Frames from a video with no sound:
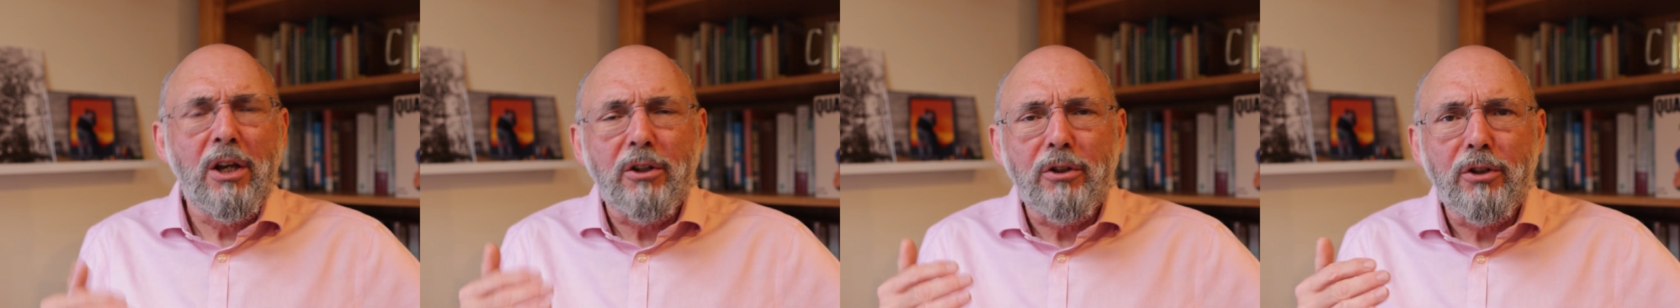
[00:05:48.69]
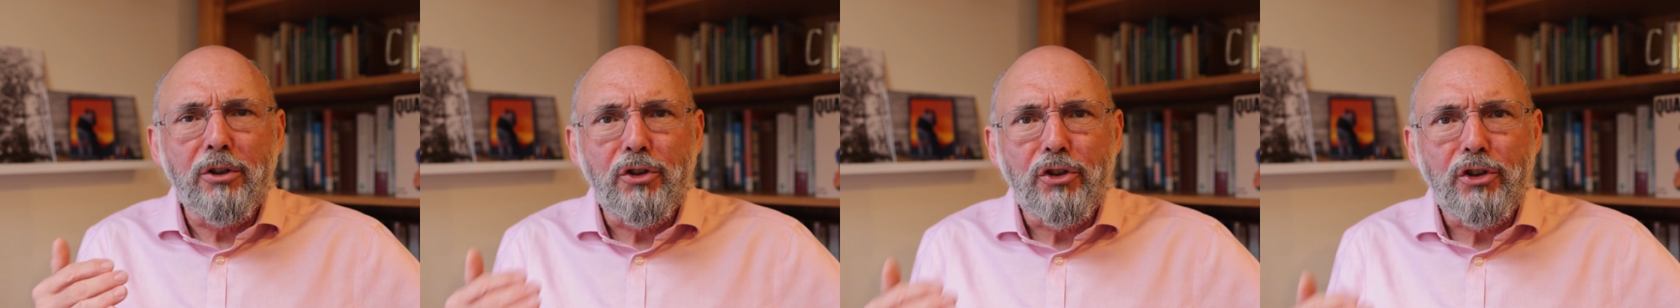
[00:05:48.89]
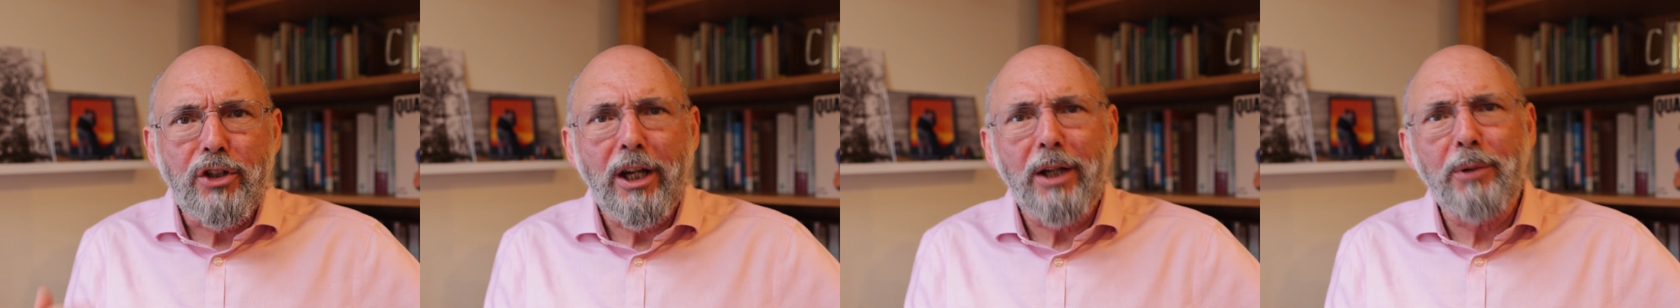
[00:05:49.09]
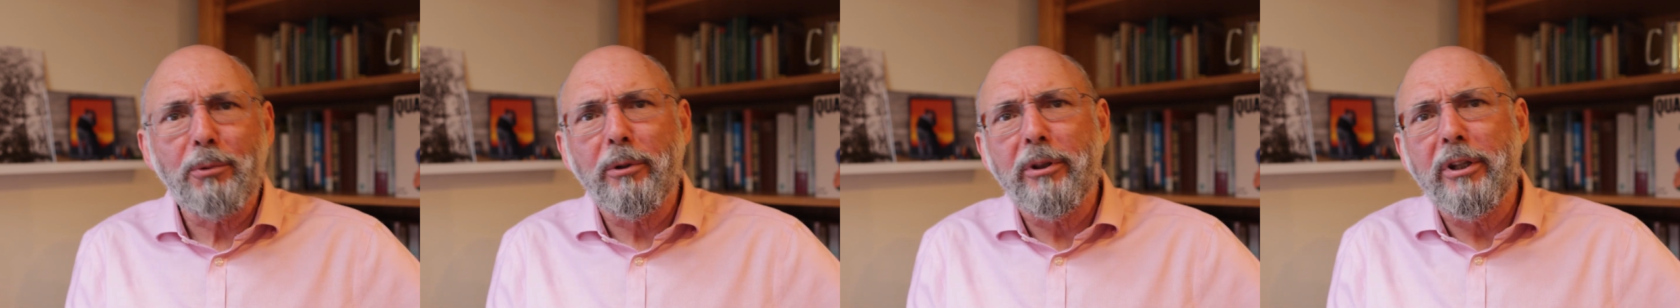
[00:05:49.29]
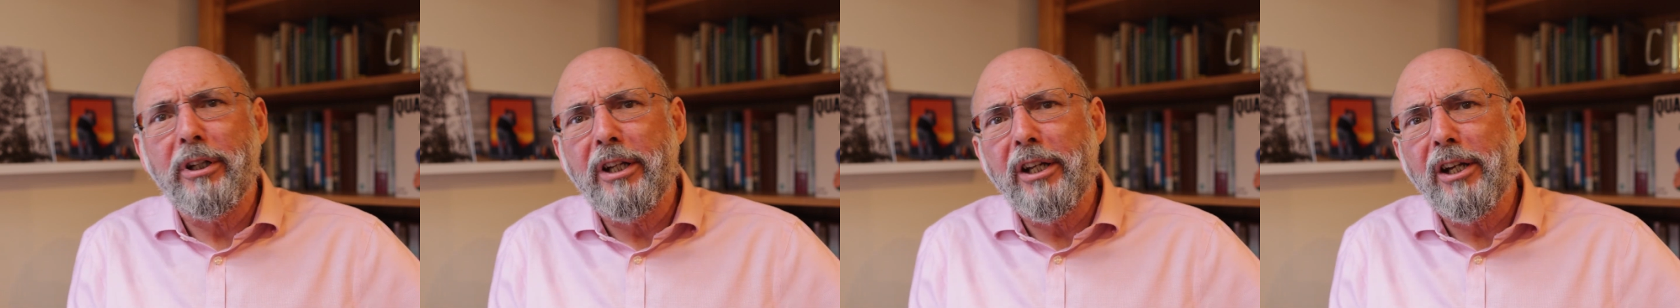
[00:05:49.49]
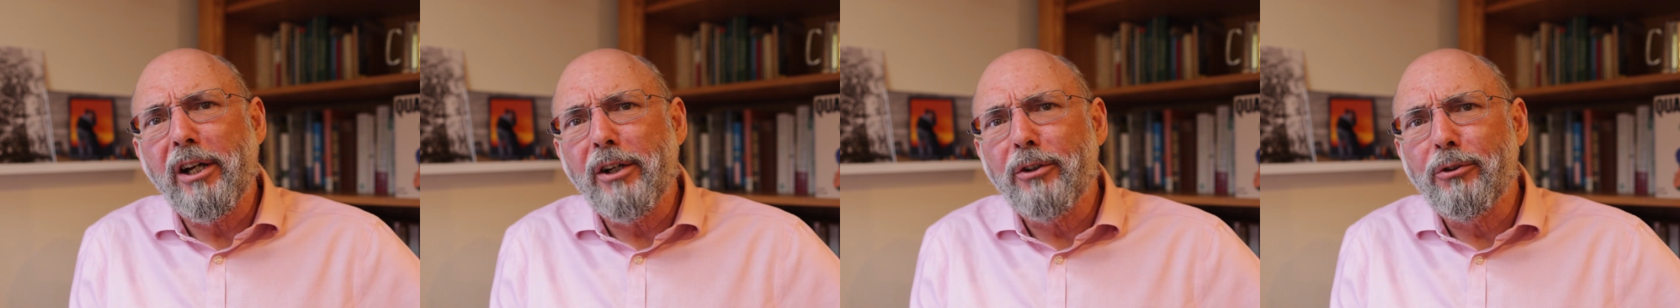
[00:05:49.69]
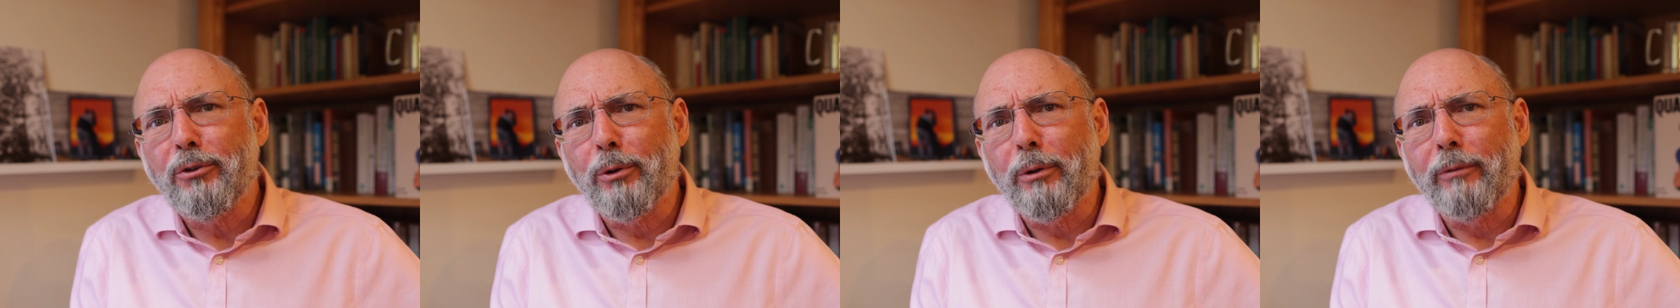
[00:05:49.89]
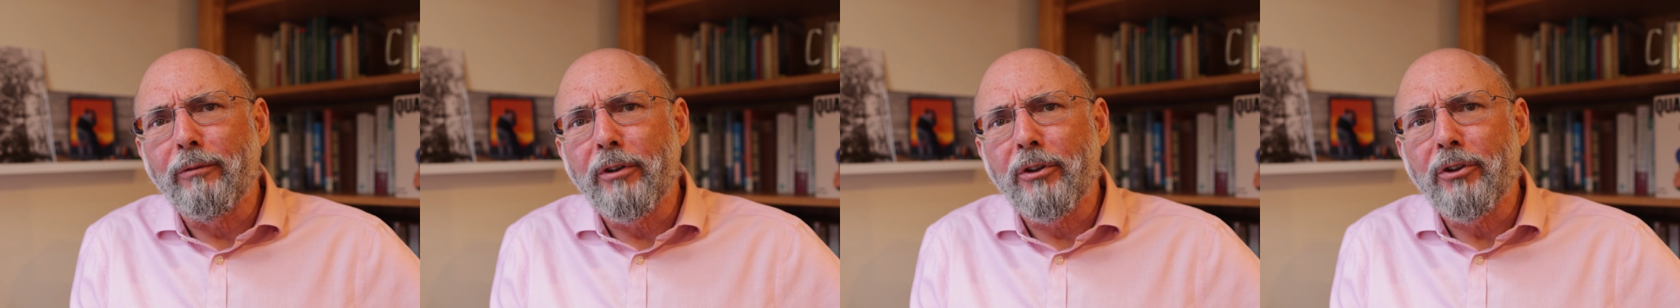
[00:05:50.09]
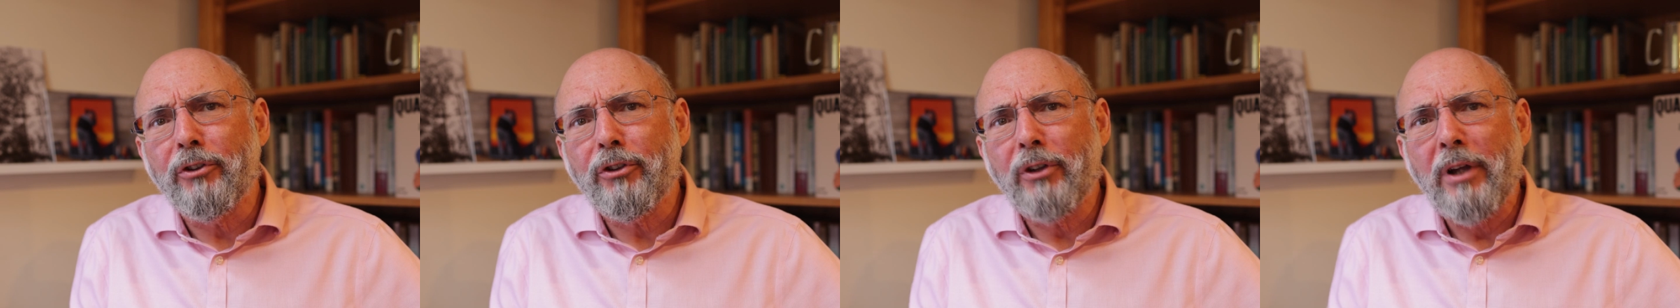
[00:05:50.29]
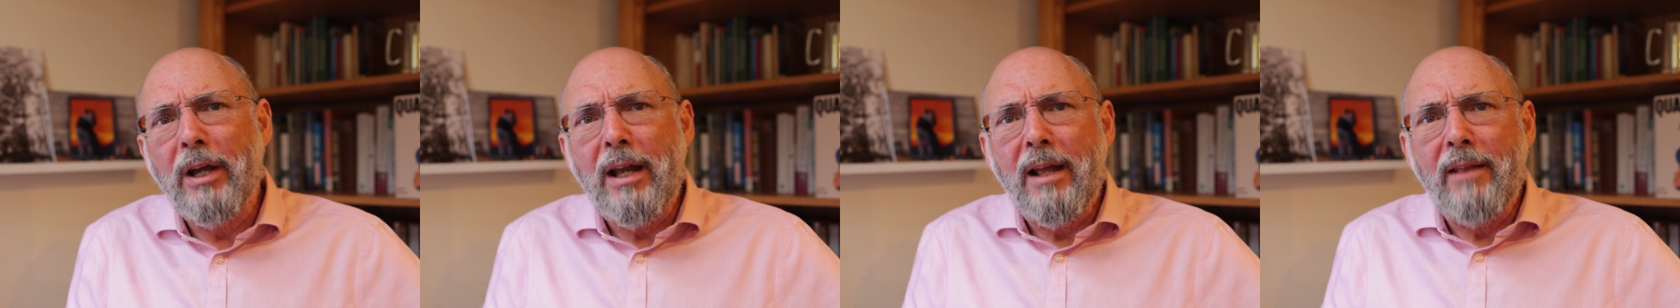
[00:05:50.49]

could chat with an AI service